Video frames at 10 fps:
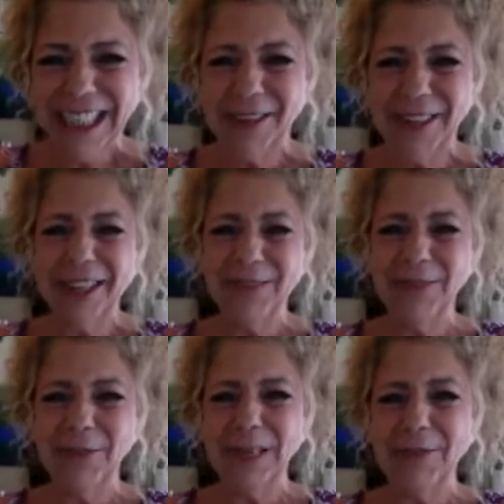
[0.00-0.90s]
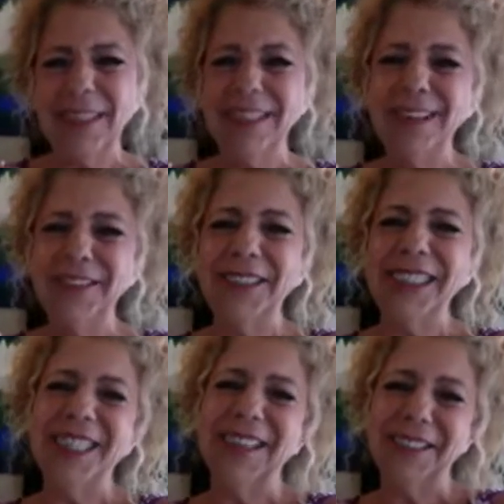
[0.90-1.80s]
So I'd love to be a bit
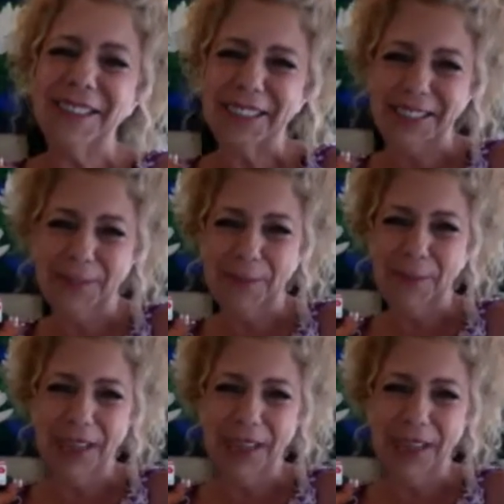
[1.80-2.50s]
nosy and ask you